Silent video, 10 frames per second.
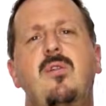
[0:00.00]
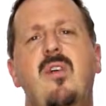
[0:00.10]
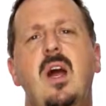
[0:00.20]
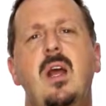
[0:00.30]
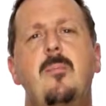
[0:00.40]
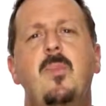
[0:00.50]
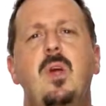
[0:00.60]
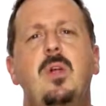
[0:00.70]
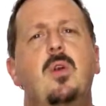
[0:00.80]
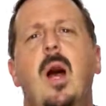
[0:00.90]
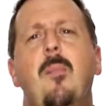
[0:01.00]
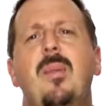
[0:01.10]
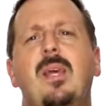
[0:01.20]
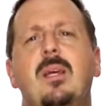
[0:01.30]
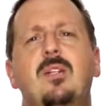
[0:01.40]
Do you find you're
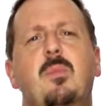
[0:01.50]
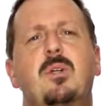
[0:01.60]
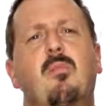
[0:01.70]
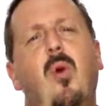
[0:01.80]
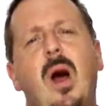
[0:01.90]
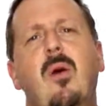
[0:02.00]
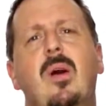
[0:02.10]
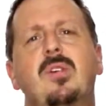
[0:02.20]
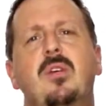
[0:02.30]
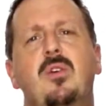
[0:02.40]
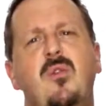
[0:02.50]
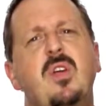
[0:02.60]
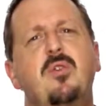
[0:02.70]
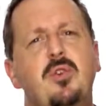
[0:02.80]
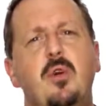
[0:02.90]
not making as much progress as
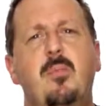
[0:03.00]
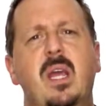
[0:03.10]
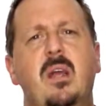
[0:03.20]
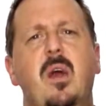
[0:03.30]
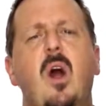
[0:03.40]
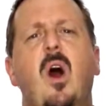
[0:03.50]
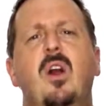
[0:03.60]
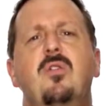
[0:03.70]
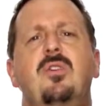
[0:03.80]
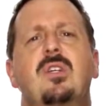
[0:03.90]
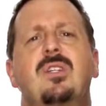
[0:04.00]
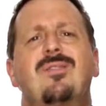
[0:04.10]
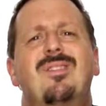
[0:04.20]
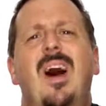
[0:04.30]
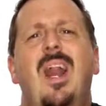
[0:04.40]
you think you should be? Are you
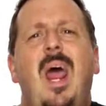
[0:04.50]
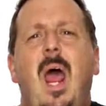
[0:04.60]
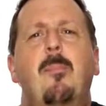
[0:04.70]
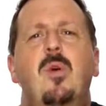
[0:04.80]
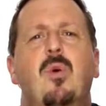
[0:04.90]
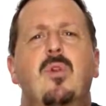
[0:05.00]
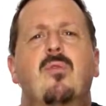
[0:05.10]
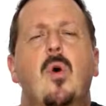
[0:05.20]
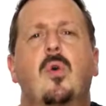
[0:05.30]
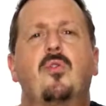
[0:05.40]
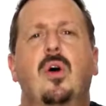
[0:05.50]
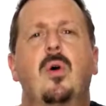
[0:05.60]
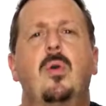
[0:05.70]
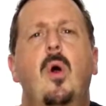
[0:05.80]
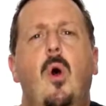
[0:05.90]
just not happy with your vocal
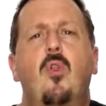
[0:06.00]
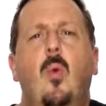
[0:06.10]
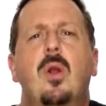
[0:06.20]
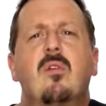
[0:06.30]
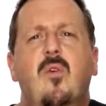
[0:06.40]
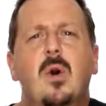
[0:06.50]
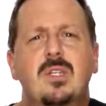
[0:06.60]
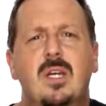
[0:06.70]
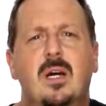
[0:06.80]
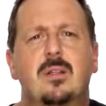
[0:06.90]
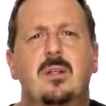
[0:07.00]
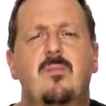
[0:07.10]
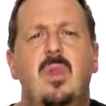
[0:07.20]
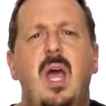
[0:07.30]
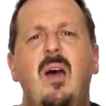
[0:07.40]
tone or the way your voice
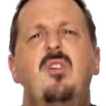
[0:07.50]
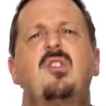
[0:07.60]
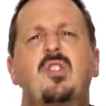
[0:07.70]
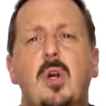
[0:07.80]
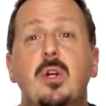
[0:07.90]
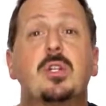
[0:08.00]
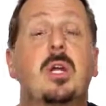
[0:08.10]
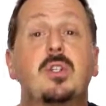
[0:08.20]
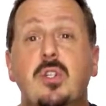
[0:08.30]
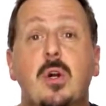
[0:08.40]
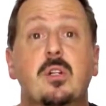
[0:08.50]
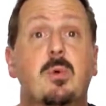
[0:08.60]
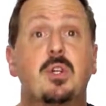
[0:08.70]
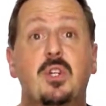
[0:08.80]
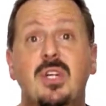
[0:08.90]
sounds? Have you searched and
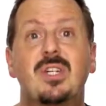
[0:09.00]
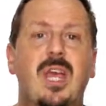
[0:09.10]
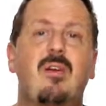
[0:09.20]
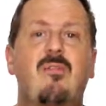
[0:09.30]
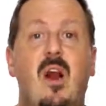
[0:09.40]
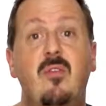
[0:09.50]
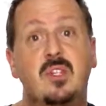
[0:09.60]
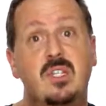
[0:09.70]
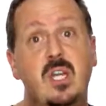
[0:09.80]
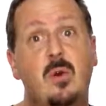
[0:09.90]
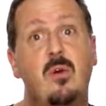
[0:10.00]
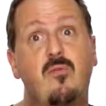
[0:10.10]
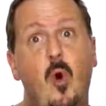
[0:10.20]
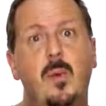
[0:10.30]
searched but just can't find the secret